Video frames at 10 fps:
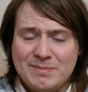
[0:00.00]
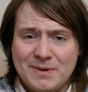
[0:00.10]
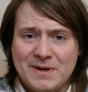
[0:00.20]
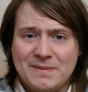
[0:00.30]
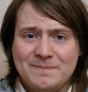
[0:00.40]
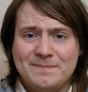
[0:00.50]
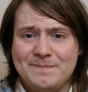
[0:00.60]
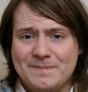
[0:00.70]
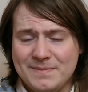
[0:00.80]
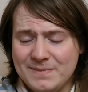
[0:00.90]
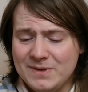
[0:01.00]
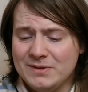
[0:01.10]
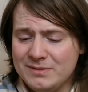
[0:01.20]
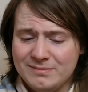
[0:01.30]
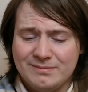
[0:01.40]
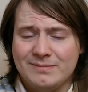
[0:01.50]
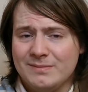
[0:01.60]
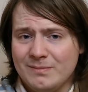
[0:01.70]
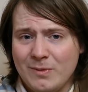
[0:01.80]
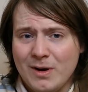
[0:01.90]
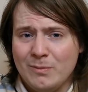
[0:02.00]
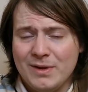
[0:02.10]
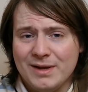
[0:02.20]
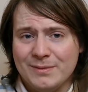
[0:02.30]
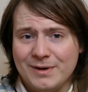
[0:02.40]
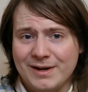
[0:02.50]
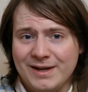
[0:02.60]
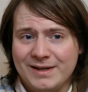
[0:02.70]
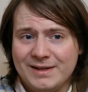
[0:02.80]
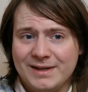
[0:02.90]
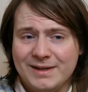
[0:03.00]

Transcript: But just work with it, really.